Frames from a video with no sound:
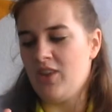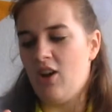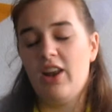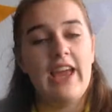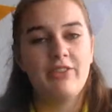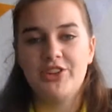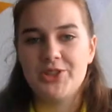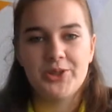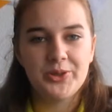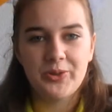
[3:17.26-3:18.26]
all I ever
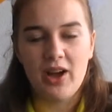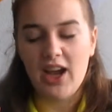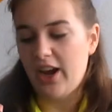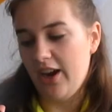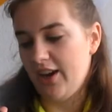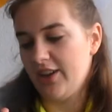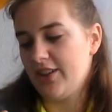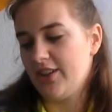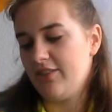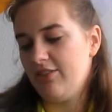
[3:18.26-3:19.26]
do are
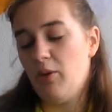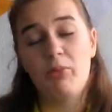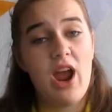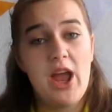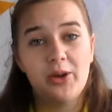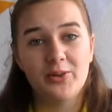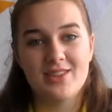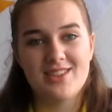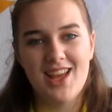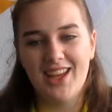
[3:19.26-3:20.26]
the
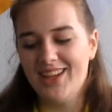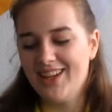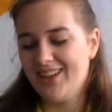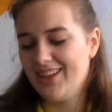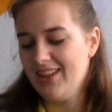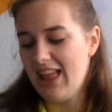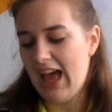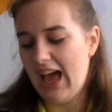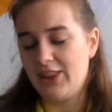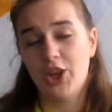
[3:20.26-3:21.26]
browns
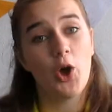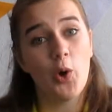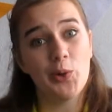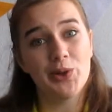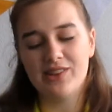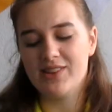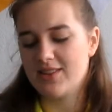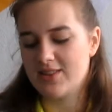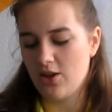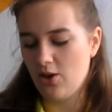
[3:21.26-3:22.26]
and the golds,
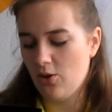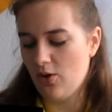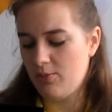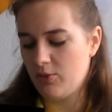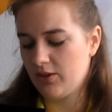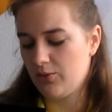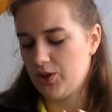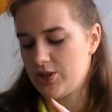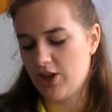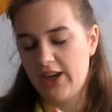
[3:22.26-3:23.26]
so I'm looking
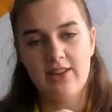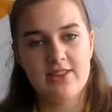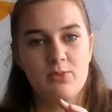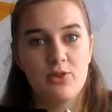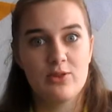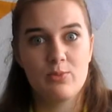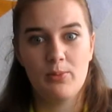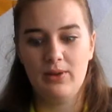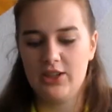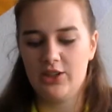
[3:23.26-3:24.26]
forward to trying out some of those
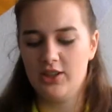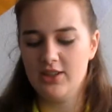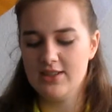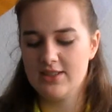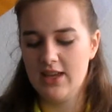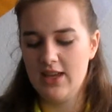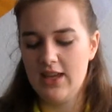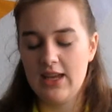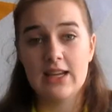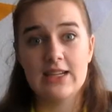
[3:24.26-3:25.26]
purpley colours
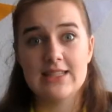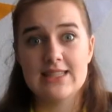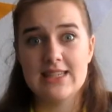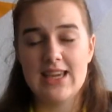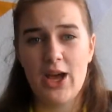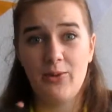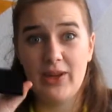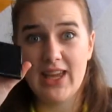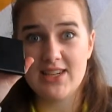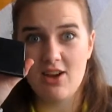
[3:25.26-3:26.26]
and see how I
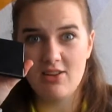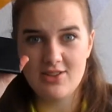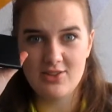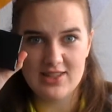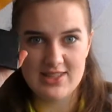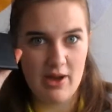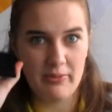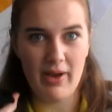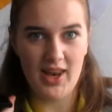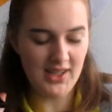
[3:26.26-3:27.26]
get on. So that's that
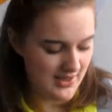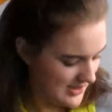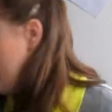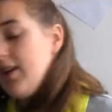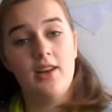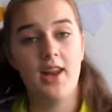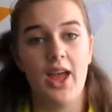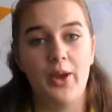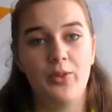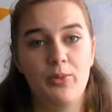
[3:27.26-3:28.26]
palette.
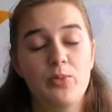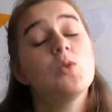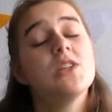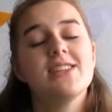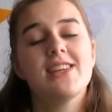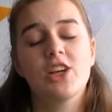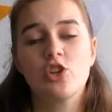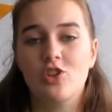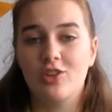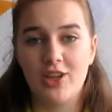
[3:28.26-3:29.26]
Now the beauty
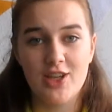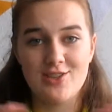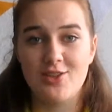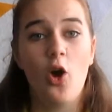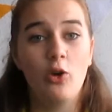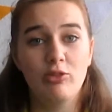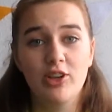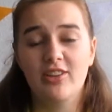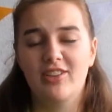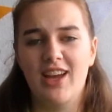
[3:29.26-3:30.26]
section is
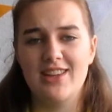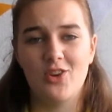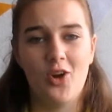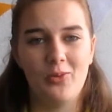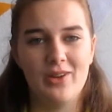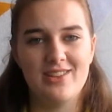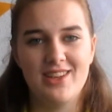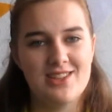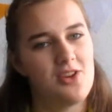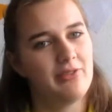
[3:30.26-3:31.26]
over, as it always
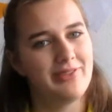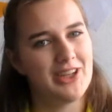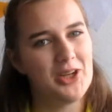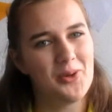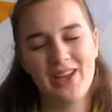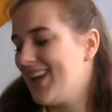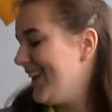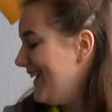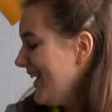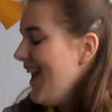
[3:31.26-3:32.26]
is over very
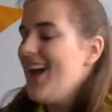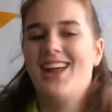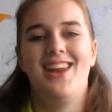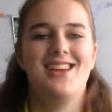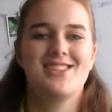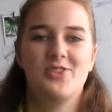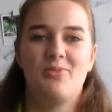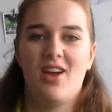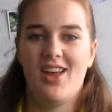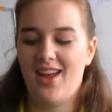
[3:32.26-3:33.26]
quickly, and next
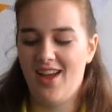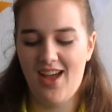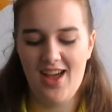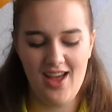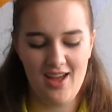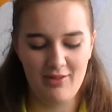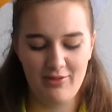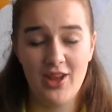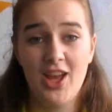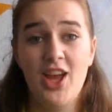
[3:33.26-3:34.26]
up I have
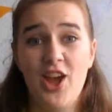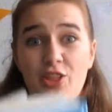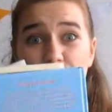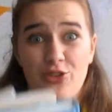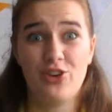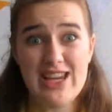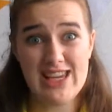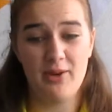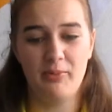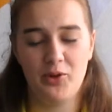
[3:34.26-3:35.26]

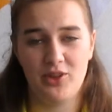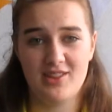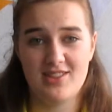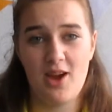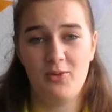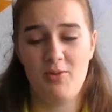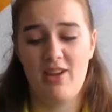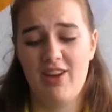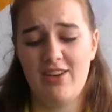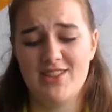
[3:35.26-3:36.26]
3 books that were my
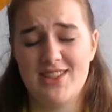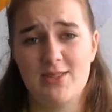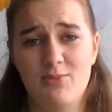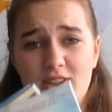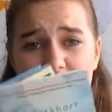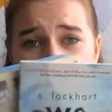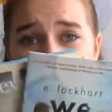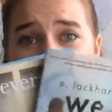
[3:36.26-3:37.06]
favourites this month.